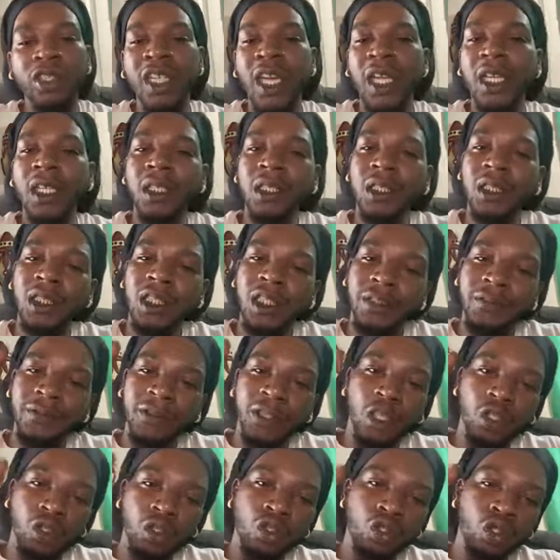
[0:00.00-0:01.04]
I done lived
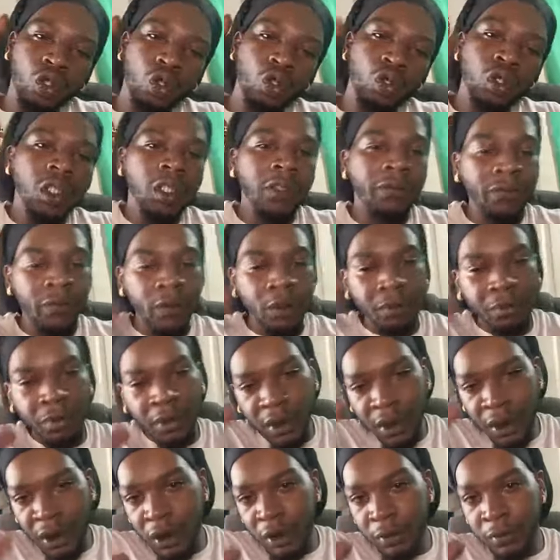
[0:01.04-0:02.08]
on two different
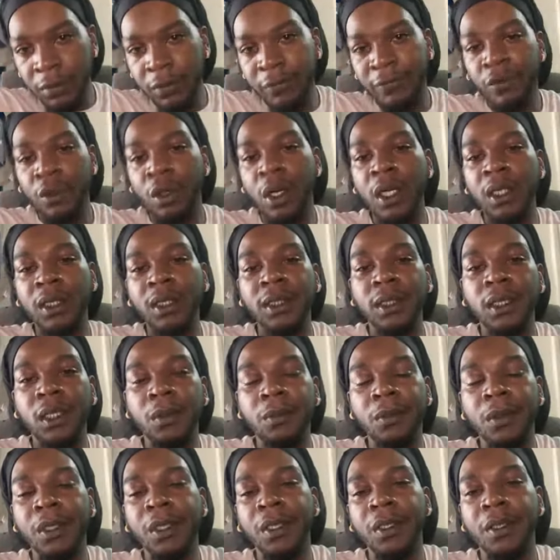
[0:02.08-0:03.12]
planes before I
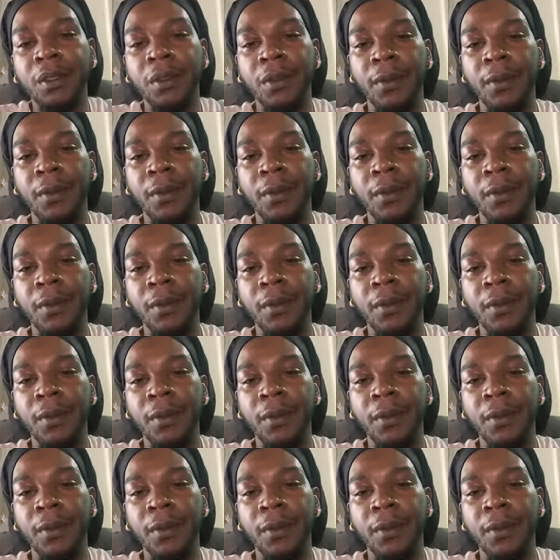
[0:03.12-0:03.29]
stepped here.